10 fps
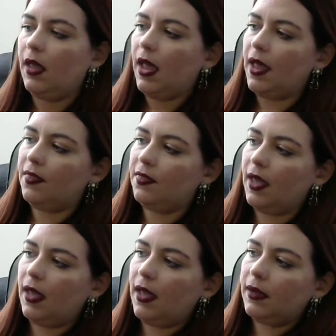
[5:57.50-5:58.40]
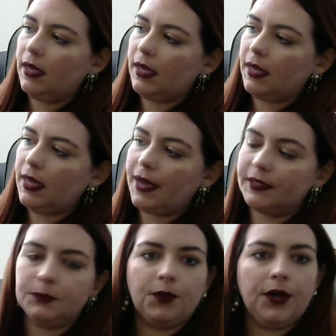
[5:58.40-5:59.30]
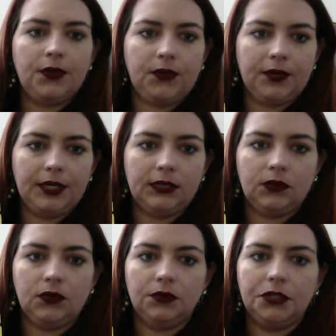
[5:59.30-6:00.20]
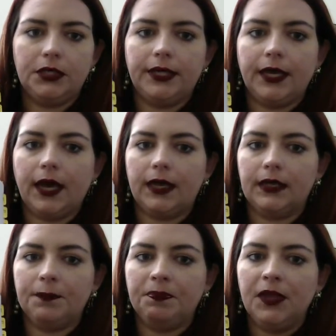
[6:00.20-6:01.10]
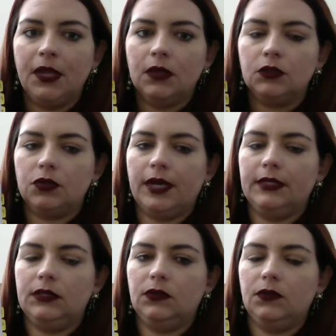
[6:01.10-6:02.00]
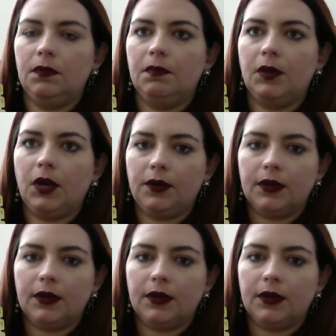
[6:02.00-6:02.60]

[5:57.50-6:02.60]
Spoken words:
And then it has priorities. So usually I try to mark